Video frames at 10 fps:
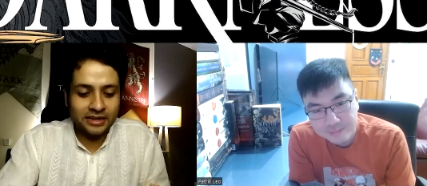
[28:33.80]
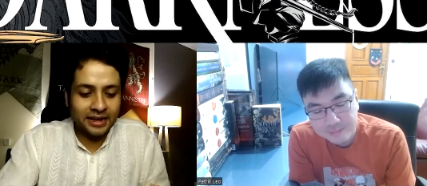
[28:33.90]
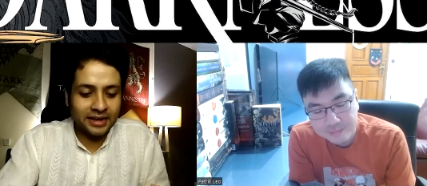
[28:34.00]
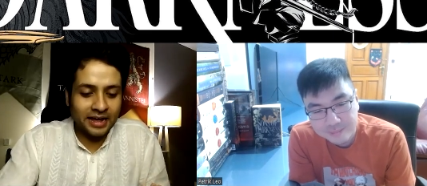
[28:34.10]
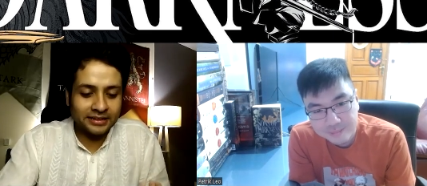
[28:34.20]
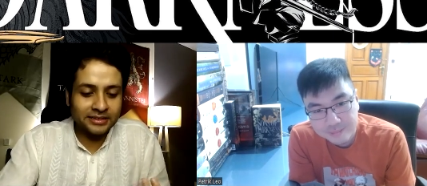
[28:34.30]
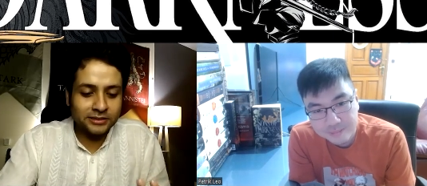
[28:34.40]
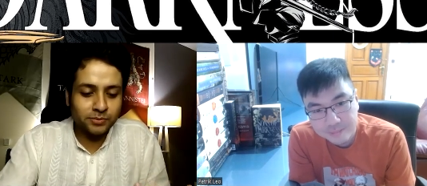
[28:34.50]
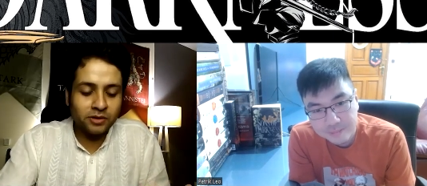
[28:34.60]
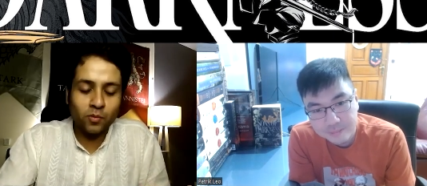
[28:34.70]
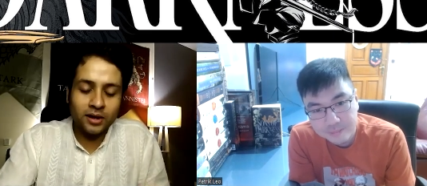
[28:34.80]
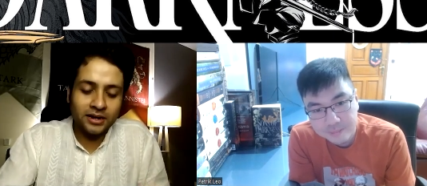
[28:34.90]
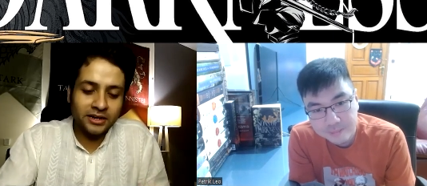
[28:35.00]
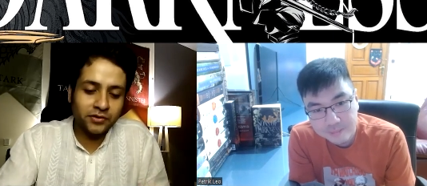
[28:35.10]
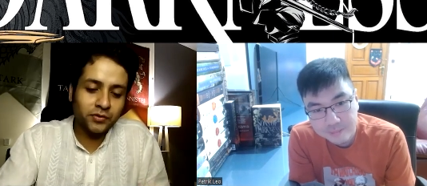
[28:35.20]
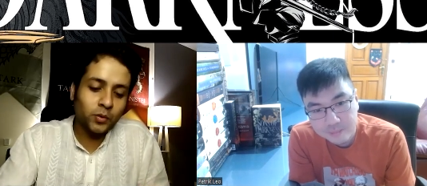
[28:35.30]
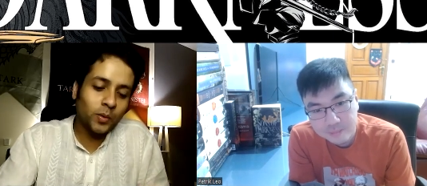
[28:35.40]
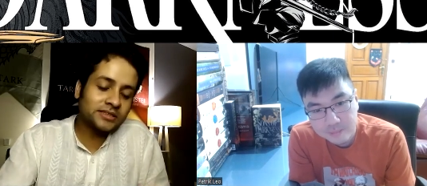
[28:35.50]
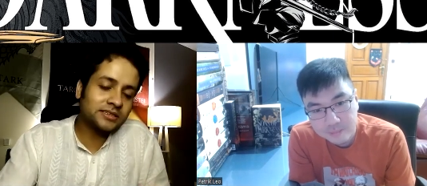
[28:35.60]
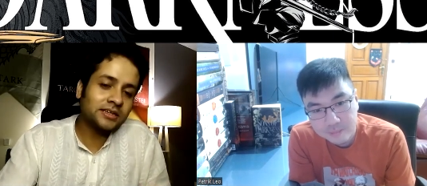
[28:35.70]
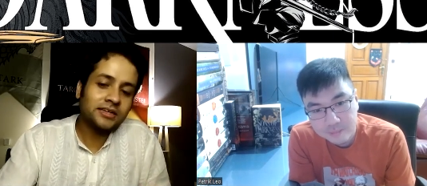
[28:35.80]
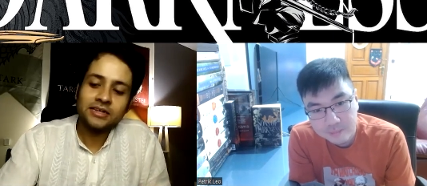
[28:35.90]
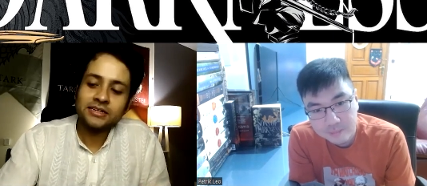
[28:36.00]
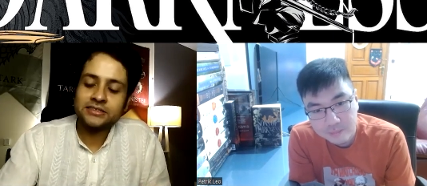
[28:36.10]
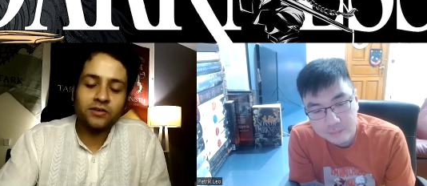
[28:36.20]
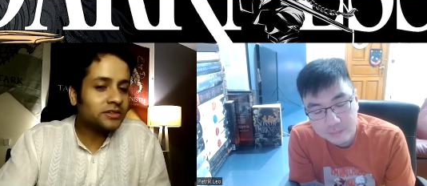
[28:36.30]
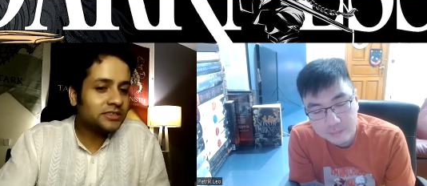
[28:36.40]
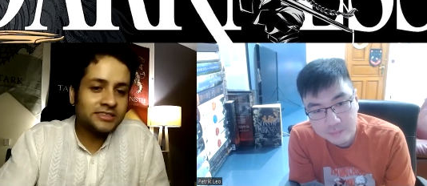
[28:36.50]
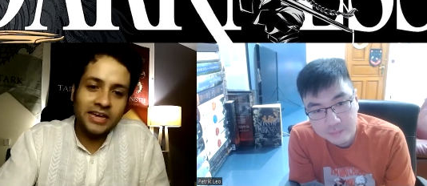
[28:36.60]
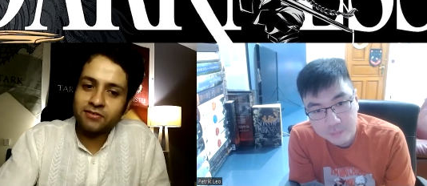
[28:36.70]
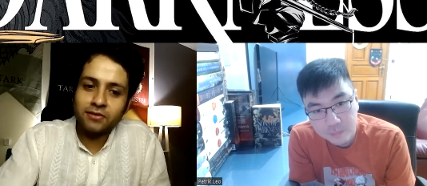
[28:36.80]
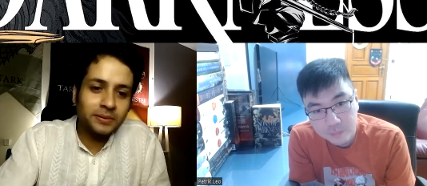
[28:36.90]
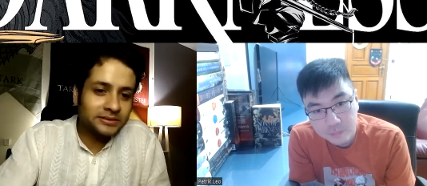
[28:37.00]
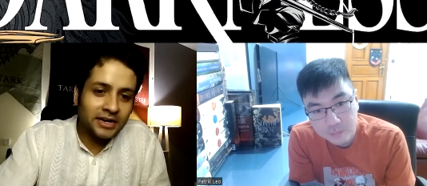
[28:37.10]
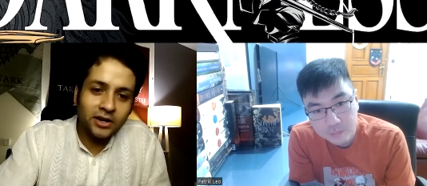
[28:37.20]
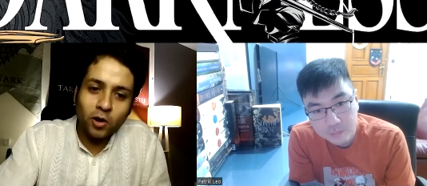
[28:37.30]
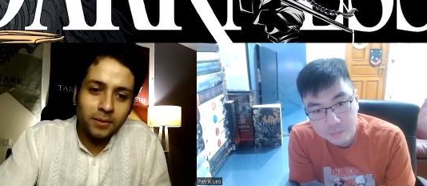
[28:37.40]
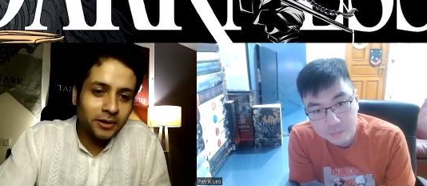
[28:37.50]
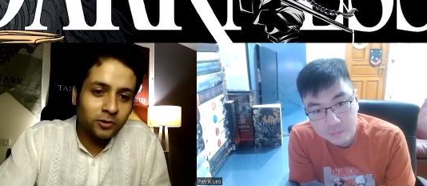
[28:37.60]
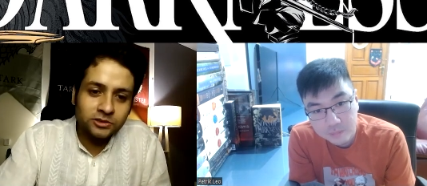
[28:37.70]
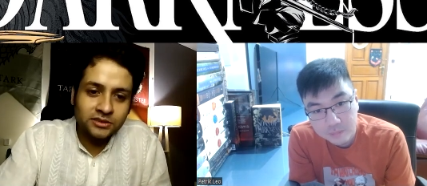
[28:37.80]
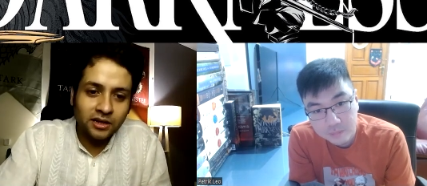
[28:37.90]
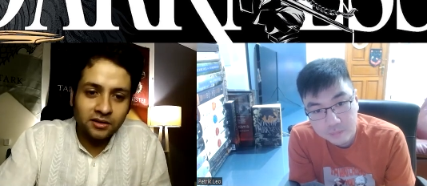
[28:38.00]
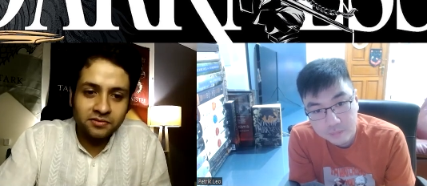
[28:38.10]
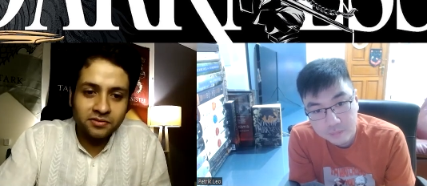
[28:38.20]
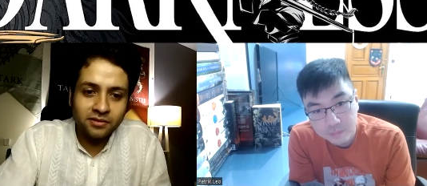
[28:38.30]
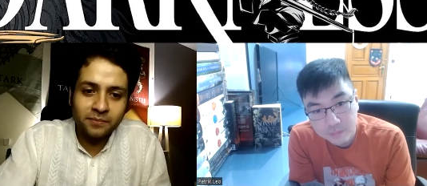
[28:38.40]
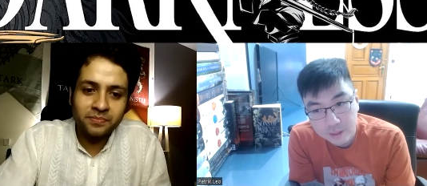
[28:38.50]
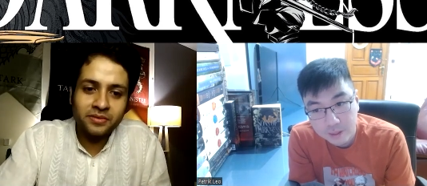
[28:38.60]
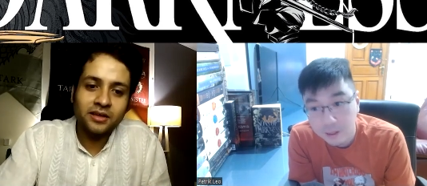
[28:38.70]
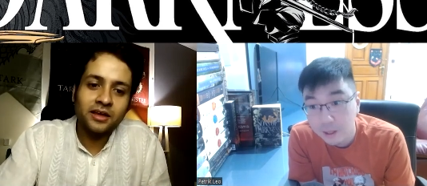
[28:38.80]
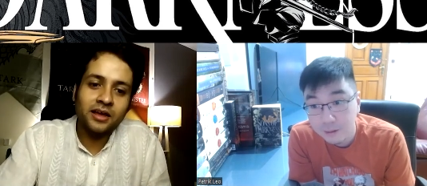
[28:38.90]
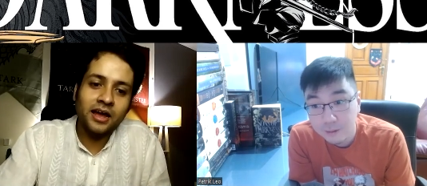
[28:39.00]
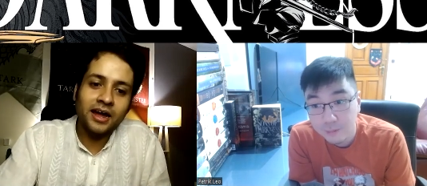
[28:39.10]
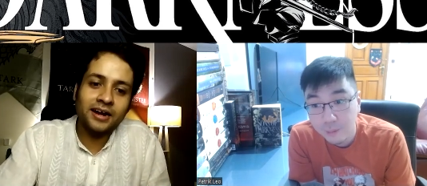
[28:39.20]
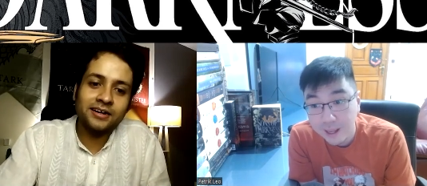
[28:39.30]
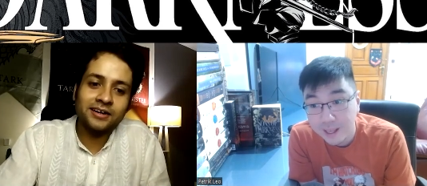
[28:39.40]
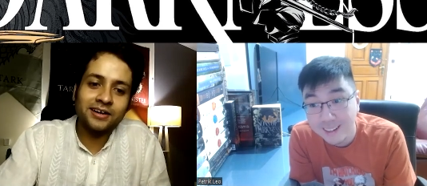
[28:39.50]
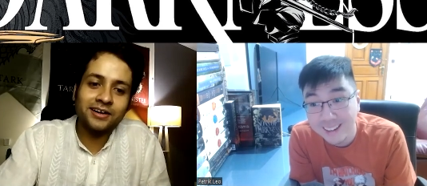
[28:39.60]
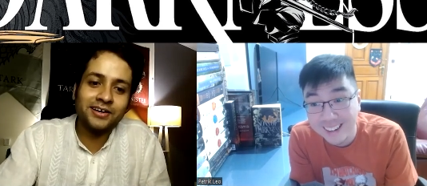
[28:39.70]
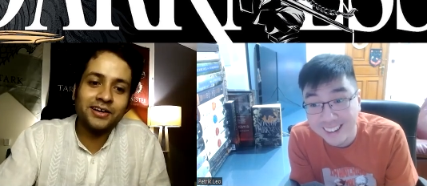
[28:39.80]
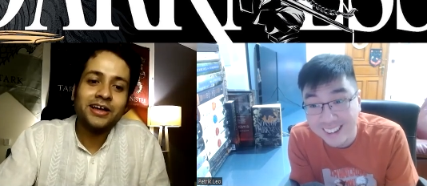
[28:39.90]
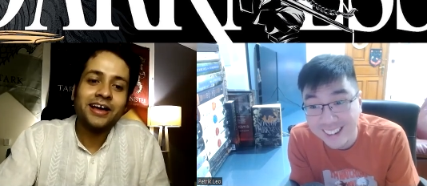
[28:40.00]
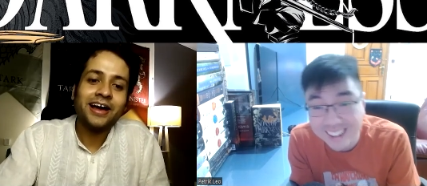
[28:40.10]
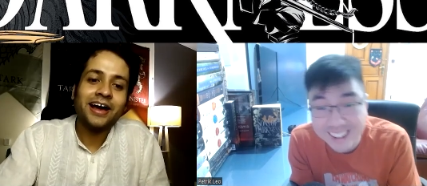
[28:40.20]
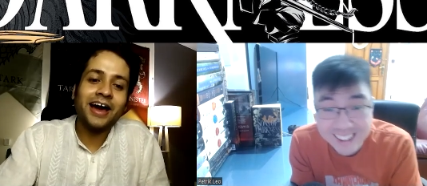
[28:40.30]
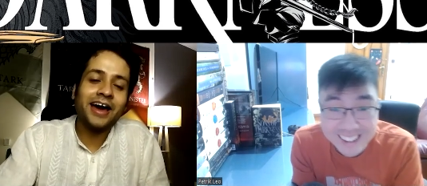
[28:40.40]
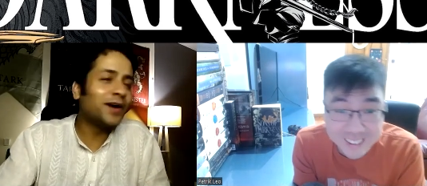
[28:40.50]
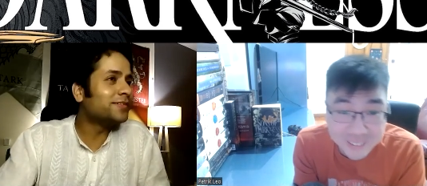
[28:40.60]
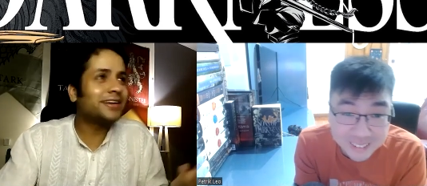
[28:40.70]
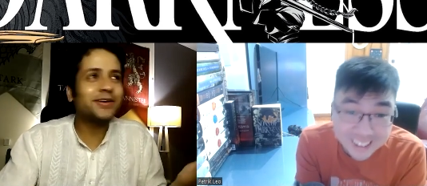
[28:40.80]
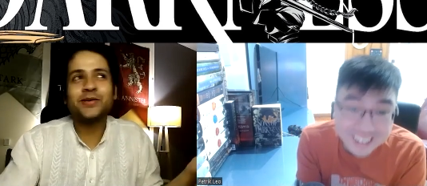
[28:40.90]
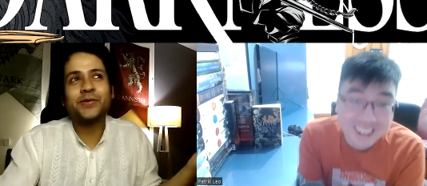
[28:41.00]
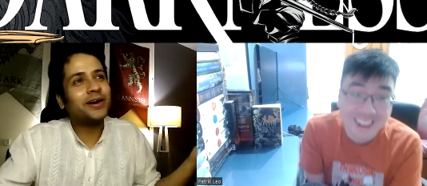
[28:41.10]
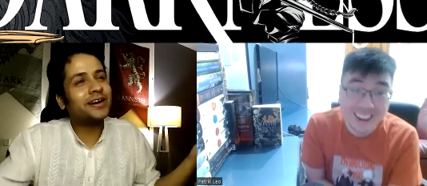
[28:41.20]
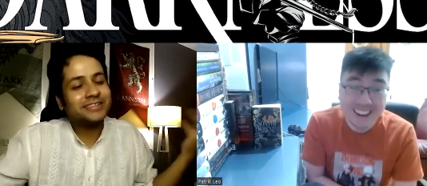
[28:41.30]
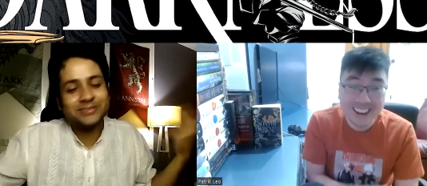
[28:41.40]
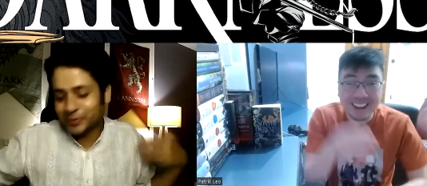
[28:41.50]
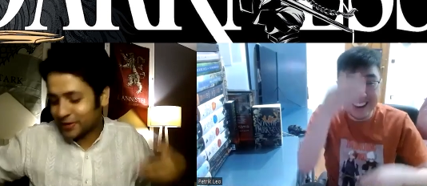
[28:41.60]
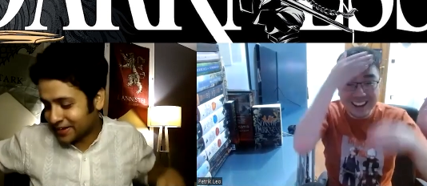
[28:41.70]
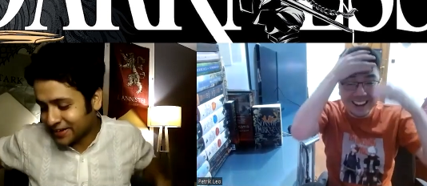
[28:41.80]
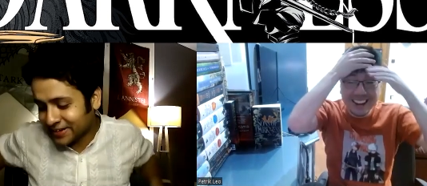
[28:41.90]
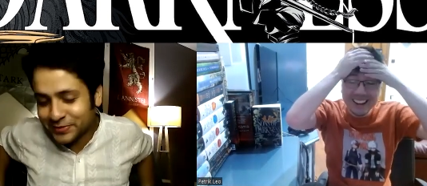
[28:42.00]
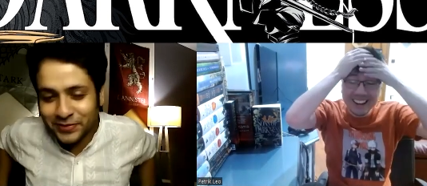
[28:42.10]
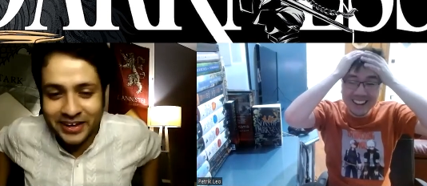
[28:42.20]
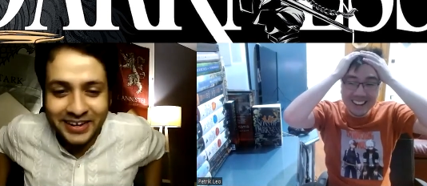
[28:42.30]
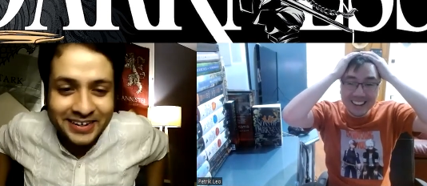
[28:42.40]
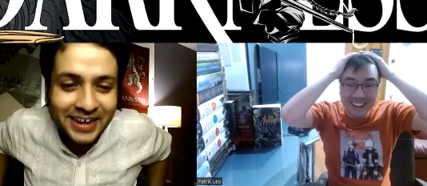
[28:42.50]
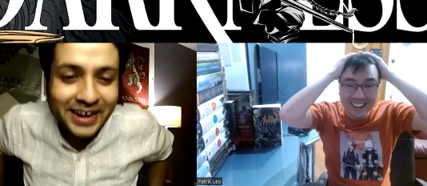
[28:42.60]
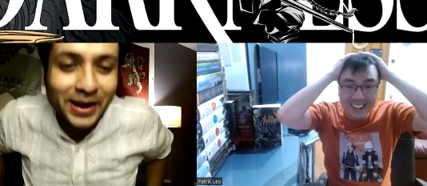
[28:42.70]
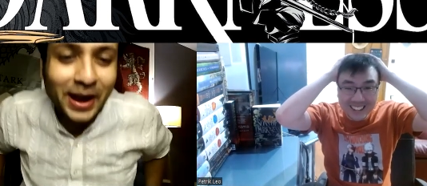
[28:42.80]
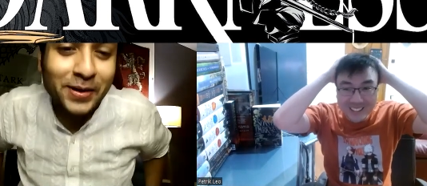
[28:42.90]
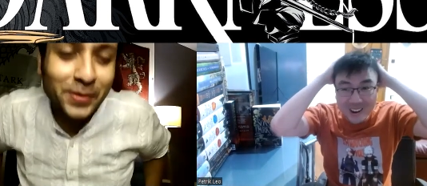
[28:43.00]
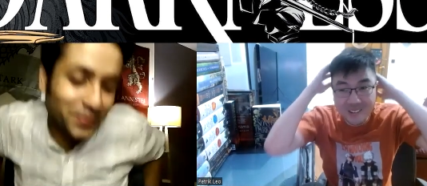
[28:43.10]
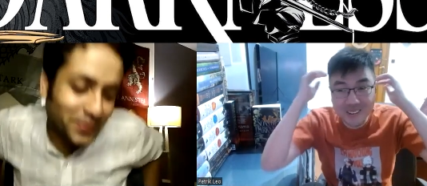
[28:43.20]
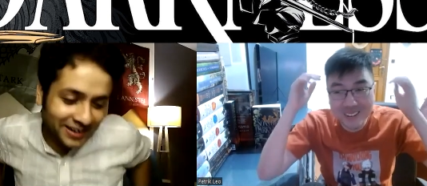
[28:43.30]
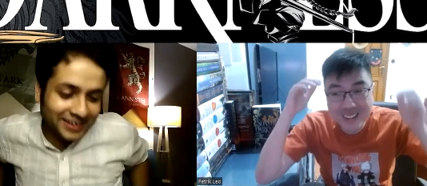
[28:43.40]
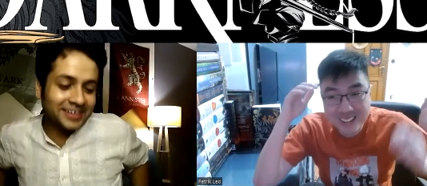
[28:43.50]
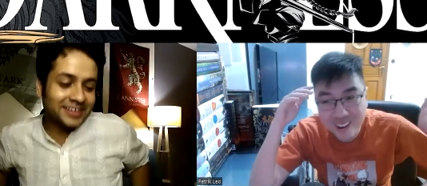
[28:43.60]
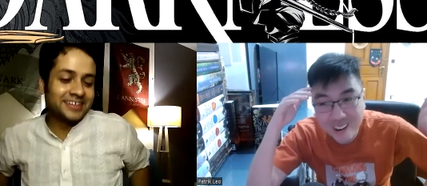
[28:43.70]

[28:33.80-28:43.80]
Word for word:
Speaker 1: like, I think there's been one interview where someone just gave up and started calling me Gustav. Huh?
Speaker 2: And uh,
Speaker 1: I was like, you know what? It's okay. It's fine. I,
Speaker 2: I no, don't mind.